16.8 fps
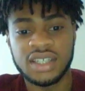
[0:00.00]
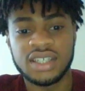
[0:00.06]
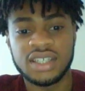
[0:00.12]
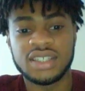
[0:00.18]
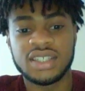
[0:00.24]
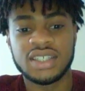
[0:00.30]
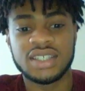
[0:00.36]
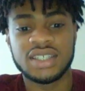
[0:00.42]

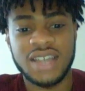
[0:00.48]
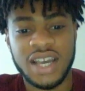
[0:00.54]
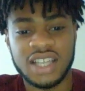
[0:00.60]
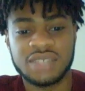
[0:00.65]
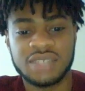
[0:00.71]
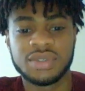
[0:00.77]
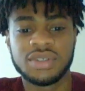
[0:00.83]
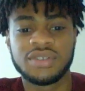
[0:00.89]
is the
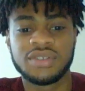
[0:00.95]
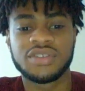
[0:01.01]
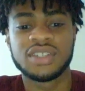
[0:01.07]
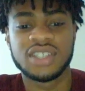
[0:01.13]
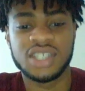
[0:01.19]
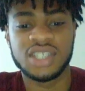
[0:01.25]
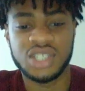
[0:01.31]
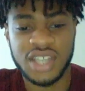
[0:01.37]
attachment of
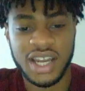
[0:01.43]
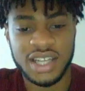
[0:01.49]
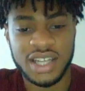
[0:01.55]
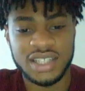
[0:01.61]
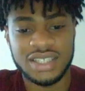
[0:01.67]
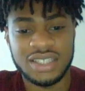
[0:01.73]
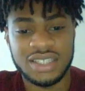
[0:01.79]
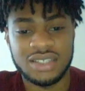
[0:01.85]

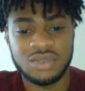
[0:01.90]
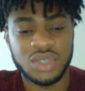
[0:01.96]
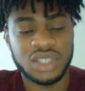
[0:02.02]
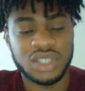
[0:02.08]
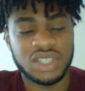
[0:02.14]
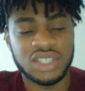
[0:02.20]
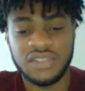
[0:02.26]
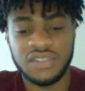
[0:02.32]
conditionality,
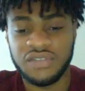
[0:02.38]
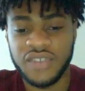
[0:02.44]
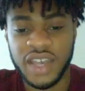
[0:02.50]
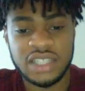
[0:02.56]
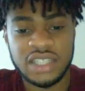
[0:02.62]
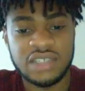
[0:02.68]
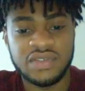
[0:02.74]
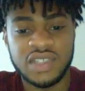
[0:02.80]
which is
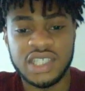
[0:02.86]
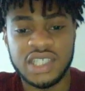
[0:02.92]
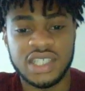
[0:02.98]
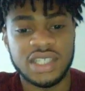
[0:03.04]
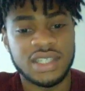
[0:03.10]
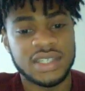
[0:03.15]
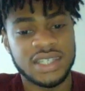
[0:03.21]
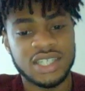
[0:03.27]
effectively
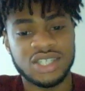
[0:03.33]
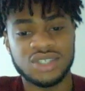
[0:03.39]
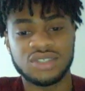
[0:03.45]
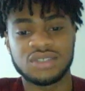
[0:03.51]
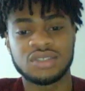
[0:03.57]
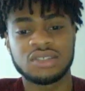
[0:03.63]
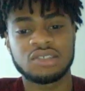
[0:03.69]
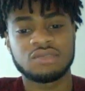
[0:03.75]

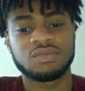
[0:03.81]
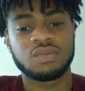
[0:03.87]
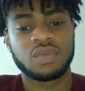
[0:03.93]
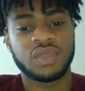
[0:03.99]
conditions